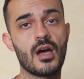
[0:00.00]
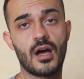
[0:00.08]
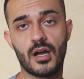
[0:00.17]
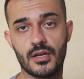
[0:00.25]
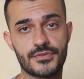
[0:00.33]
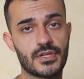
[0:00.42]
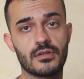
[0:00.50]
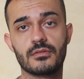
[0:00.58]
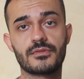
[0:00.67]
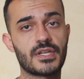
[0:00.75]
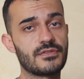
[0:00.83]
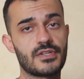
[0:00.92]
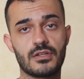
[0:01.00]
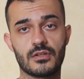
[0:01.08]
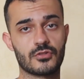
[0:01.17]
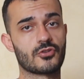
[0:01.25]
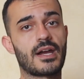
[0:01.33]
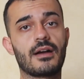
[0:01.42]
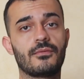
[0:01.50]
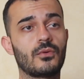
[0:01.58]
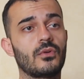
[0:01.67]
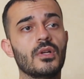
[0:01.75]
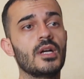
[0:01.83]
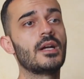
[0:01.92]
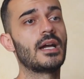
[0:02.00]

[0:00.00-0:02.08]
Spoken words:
to continue to travel